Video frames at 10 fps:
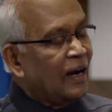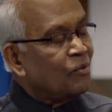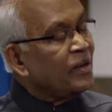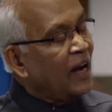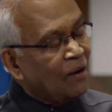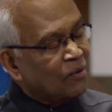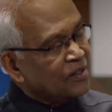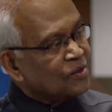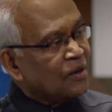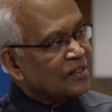we have
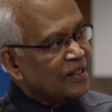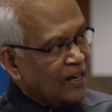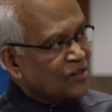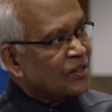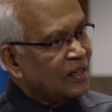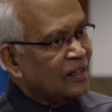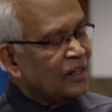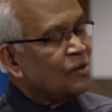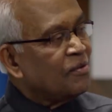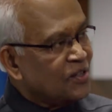what is called as the National
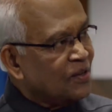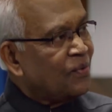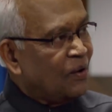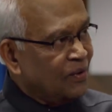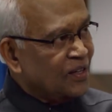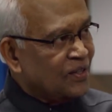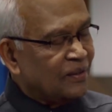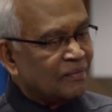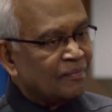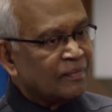Innovation
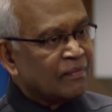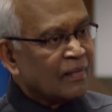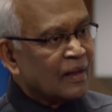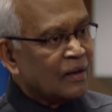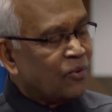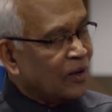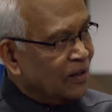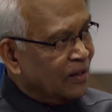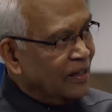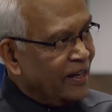Foundation
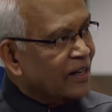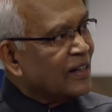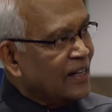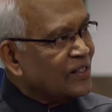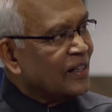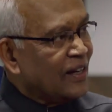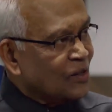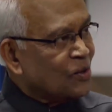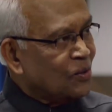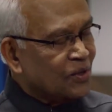for recognizing
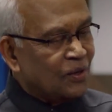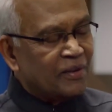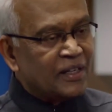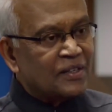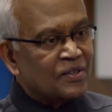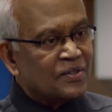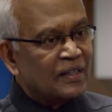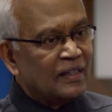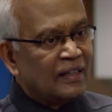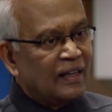grassroots
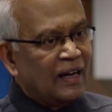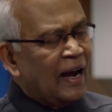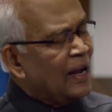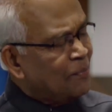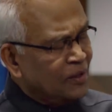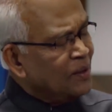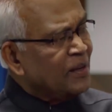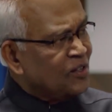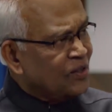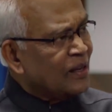innovators. I happen to
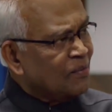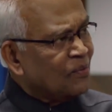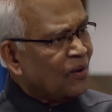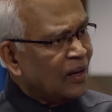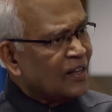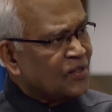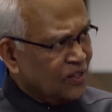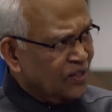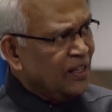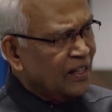be chairman for the last
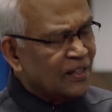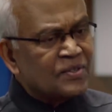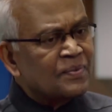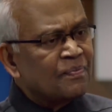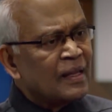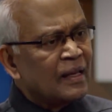16 years.